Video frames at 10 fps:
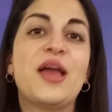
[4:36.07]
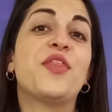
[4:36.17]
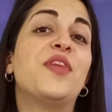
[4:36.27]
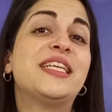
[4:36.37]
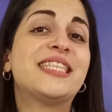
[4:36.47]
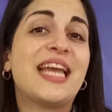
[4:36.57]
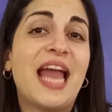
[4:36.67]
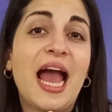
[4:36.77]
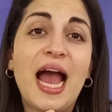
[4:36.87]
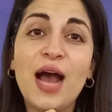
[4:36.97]
They say a
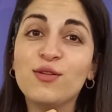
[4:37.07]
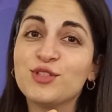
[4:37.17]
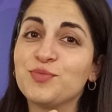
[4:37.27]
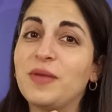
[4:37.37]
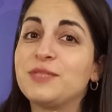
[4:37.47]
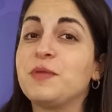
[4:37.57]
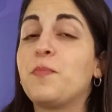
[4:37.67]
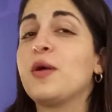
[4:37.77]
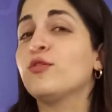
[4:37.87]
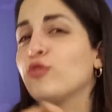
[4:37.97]
house must be
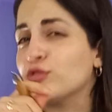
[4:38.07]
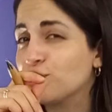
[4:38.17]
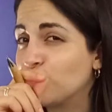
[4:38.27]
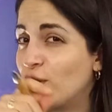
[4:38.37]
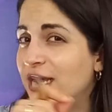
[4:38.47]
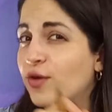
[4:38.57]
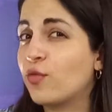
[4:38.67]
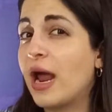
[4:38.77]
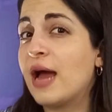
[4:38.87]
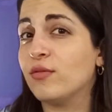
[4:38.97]
built on solid
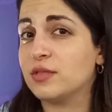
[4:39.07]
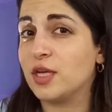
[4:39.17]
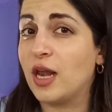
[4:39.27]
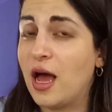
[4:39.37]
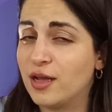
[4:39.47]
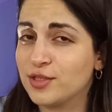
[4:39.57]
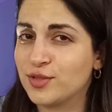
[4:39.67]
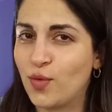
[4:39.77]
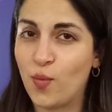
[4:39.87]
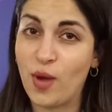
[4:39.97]
ground to
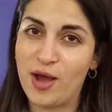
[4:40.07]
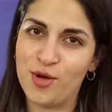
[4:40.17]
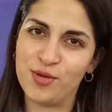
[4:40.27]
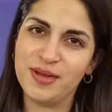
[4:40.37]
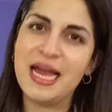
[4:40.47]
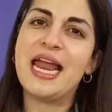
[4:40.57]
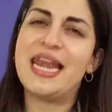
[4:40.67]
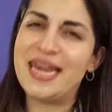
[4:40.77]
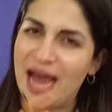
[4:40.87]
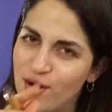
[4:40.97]
last. Well,
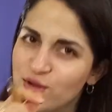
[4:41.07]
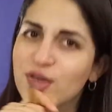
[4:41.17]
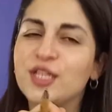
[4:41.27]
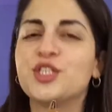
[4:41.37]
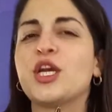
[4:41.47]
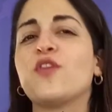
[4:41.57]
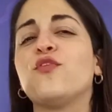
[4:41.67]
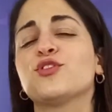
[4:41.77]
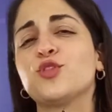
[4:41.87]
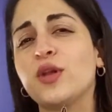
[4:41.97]
now you can check
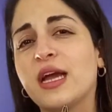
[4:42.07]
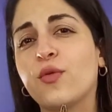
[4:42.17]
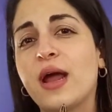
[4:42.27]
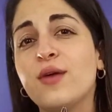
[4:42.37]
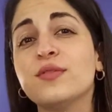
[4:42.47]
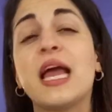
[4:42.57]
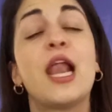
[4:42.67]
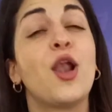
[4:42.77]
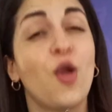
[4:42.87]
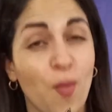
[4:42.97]
for solid ground a
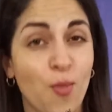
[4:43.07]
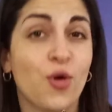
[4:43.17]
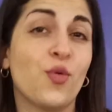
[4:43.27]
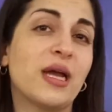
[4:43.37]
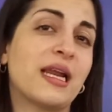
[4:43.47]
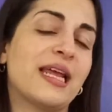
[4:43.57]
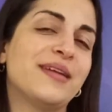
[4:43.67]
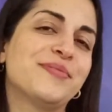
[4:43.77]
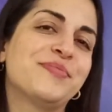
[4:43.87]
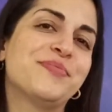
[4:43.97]
lot more
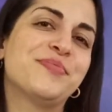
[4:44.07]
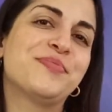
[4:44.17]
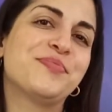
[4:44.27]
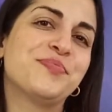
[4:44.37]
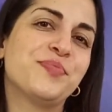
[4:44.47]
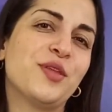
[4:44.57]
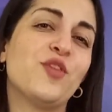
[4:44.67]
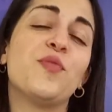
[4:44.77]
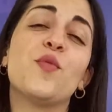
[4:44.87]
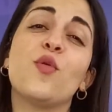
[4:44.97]
quickly.
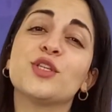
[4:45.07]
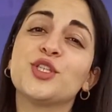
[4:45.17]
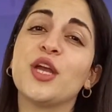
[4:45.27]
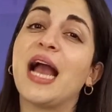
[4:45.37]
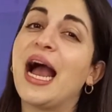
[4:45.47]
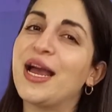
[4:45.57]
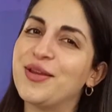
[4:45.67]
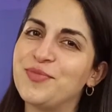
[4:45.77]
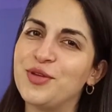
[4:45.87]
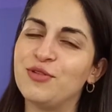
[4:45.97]
You've been watching
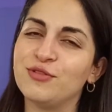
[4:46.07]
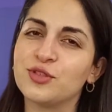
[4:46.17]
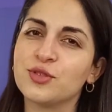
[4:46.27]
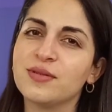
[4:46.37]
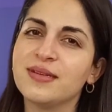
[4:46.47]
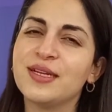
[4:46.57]
IAM News.